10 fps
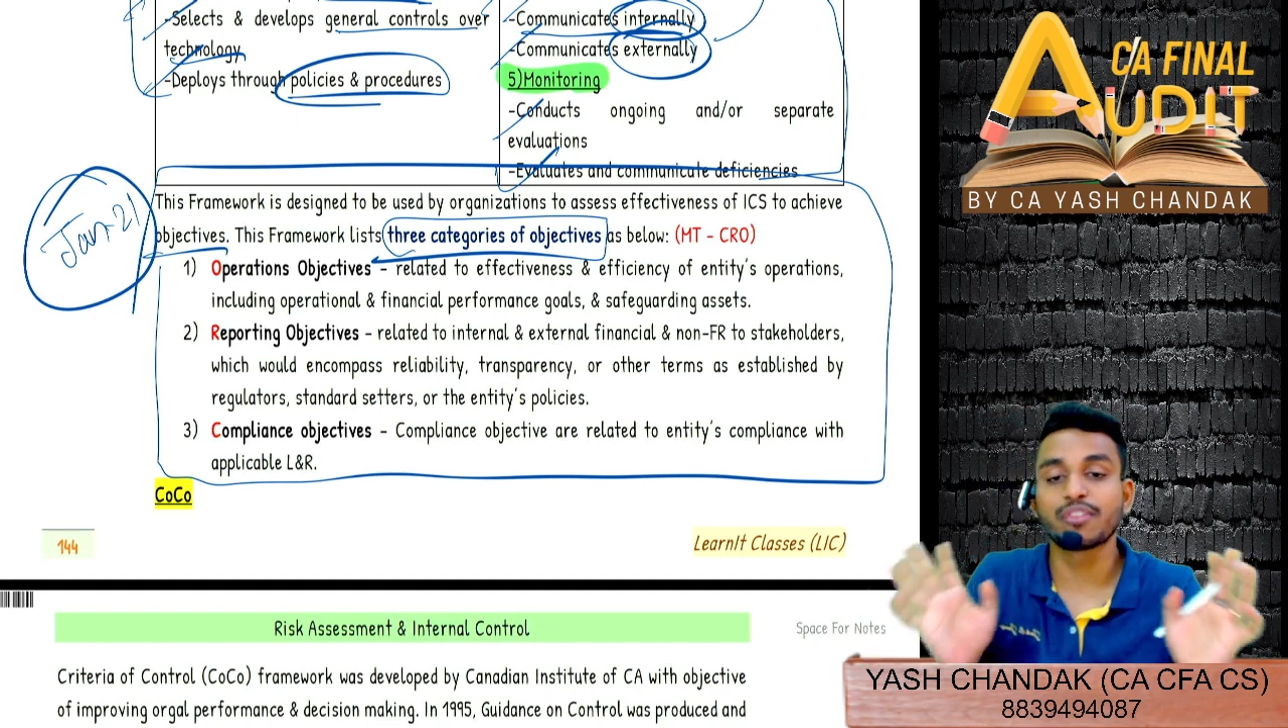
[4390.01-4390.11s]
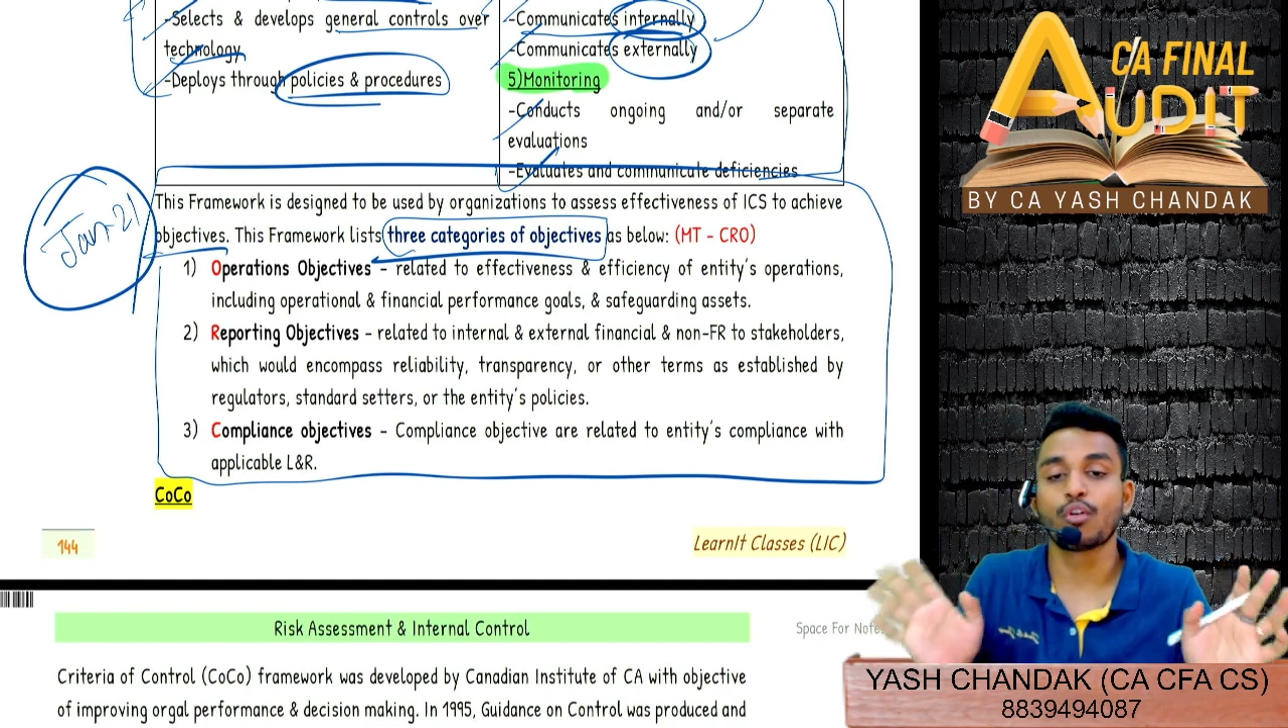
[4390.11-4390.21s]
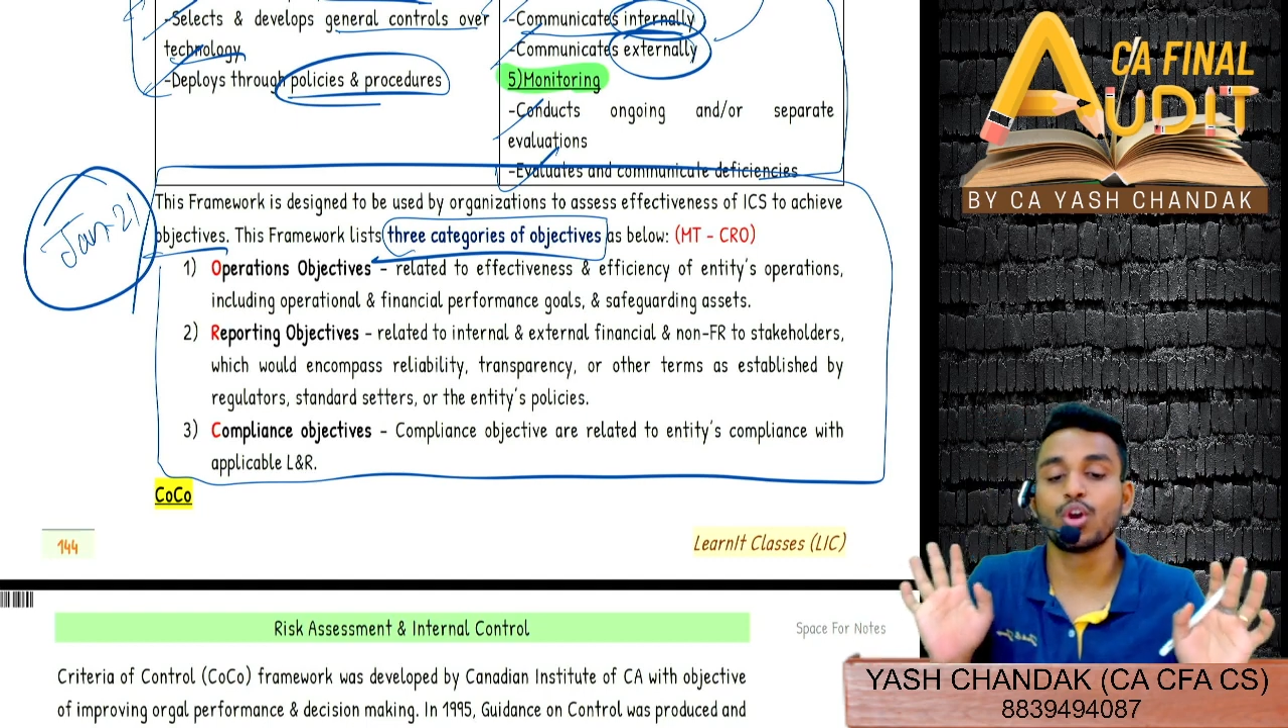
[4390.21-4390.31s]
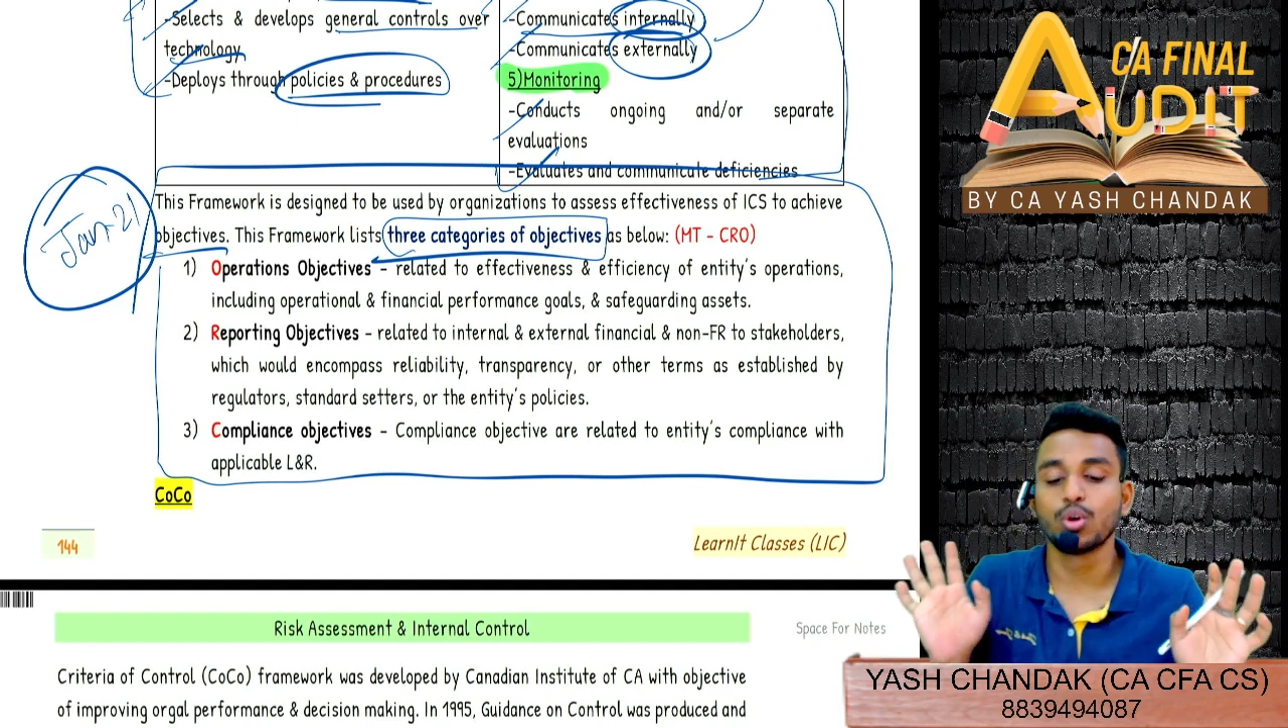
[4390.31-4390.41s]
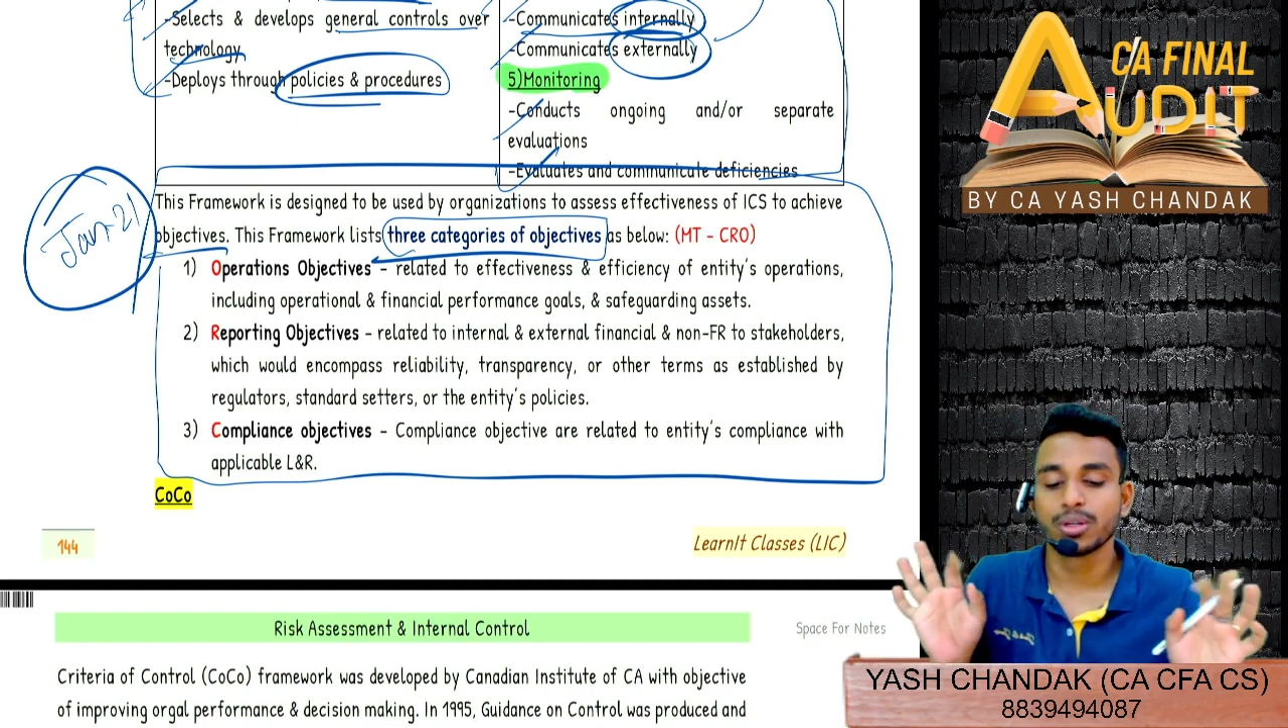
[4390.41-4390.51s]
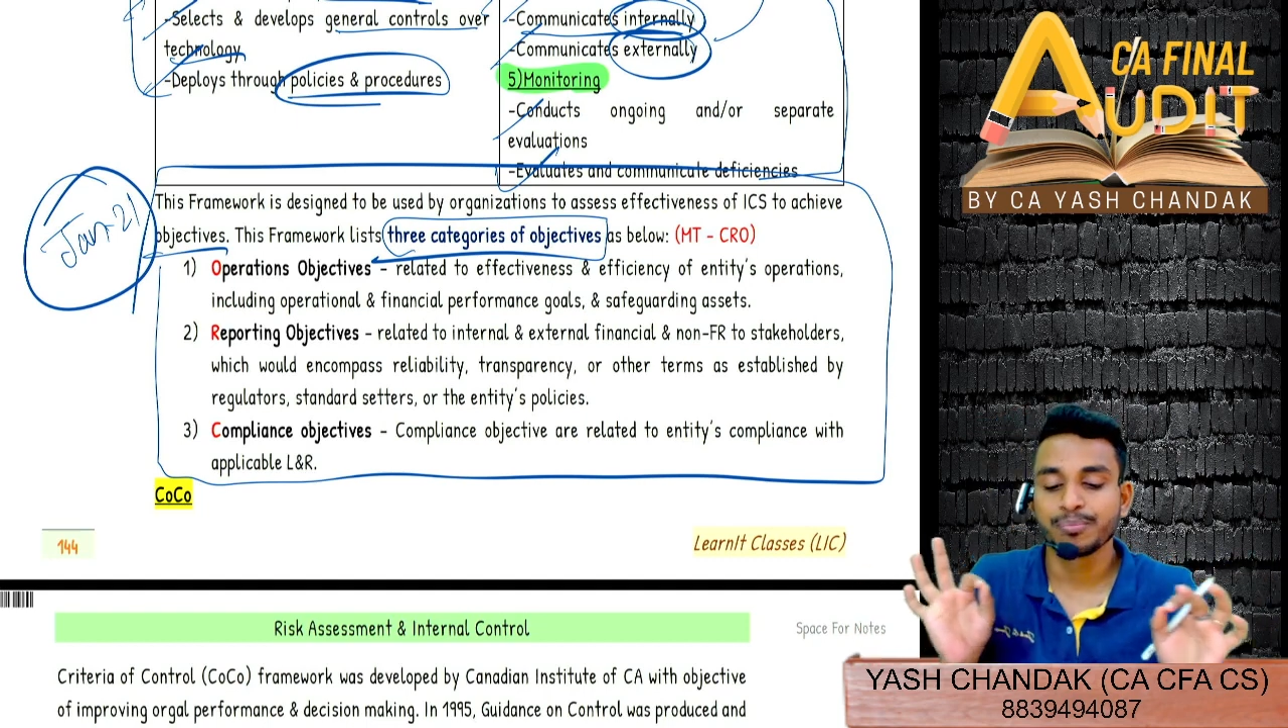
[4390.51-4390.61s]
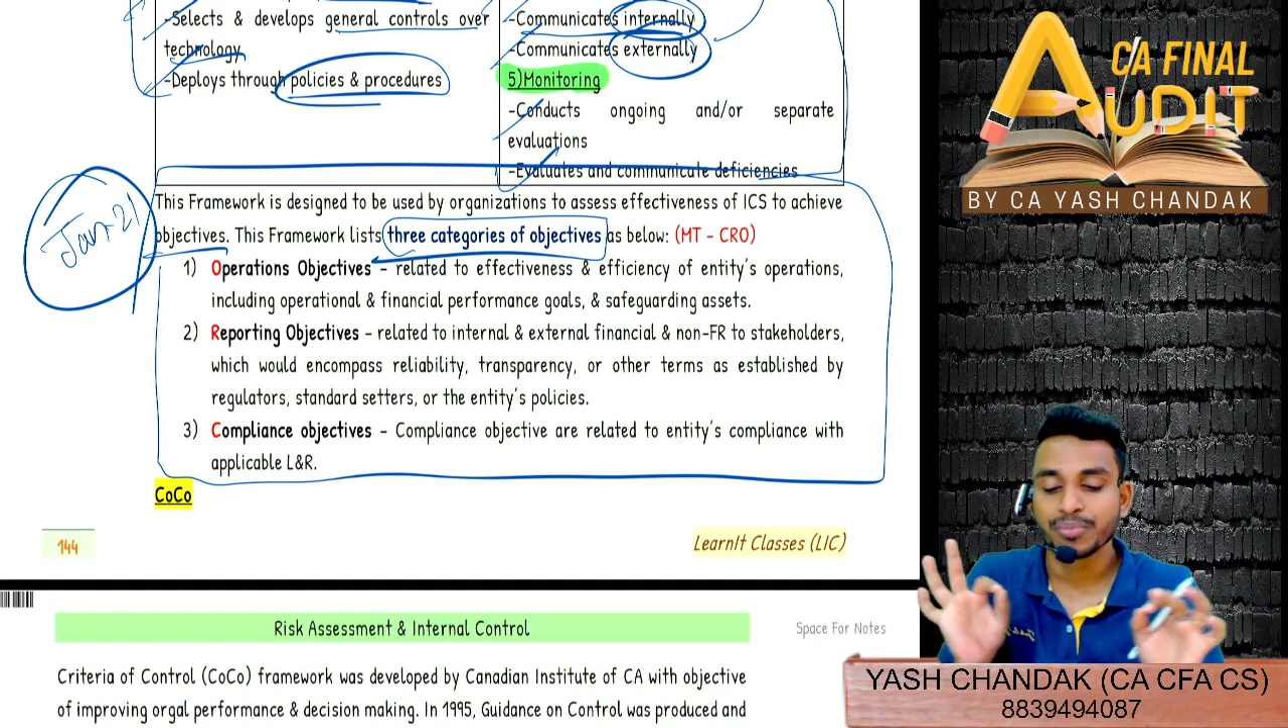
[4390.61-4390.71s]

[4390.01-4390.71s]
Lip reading: are followed,